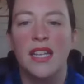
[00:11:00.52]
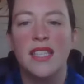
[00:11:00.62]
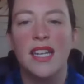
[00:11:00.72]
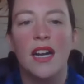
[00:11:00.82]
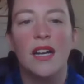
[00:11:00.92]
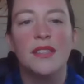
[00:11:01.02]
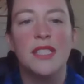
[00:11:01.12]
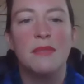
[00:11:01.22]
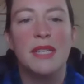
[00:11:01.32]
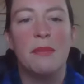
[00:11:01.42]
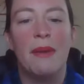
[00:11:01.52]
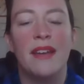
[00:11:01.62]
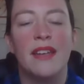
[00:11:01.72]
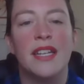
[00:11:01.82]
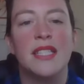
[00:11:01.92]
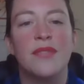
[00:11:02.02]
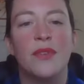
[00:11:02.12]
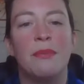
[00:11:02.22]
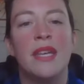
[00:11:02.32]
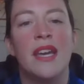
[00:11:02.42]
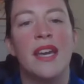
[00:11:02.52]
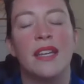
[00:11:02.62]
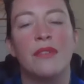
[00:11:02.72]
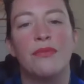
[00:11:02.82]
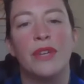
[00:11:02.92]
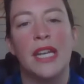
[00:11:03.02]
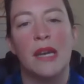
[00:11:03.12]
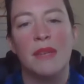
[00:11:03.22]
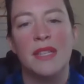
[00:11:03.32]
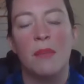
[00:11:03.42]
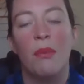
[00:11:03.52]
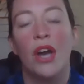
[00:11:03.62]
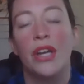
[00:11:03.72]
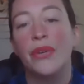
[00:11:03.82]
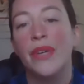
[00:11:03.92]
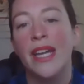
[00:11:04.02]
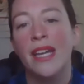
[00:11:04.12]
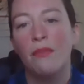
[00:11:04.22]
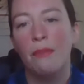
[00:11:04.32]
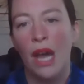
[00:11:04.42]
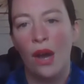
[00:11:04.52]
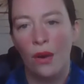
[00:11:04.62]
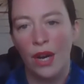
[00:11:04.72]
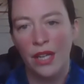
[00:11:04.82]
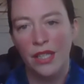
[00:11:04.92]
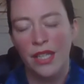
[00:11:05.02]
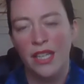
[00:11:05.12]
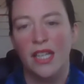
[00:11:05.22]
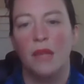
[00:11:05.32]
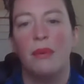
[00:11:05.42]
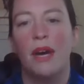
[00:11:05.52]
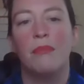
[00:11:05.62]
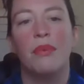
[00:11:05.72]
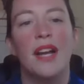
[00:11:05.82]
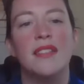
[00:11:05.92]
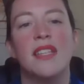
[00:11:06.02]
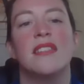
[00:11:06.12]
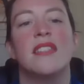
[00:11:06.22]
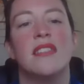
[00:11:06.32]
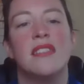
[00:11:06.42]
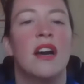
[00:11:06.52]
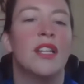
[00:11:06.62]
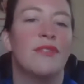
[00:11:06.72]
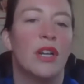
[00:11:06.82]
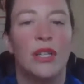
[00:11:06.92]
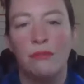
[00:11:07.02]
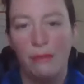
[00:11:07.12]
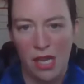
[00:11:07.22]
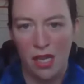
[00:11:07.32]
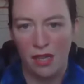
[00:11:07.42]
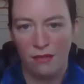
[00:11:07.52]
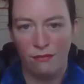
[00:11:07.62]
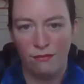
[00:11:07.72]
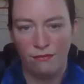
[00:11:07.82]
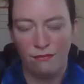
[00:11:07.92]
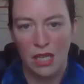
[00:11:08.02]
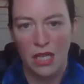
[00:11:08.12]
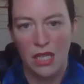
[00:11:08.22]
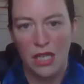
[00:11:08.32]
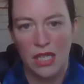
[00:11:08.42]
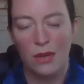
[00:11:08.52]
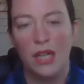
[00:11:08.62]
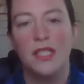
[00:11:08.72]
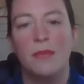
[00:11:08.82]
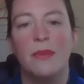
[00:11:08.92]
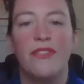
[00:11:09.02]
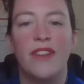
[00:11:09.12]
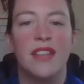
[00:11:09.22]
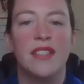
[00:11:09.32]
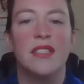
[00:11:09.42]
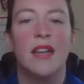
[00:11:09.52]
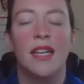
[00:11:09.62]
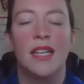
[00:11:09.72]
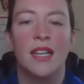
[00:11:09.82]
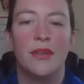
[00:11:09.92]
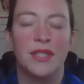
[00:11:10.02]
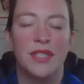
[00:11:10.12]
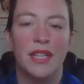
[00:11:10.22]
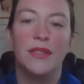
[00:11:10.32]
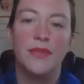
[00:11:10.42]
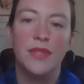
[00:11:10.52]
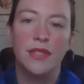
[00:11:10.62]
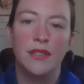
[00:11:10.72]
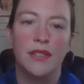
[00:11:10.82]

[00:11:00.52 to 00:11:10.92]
is that our ultimate dependence for being and freedom is upon a creative power and upon processes not of our own making. Our ultimate faith is not in ourselves,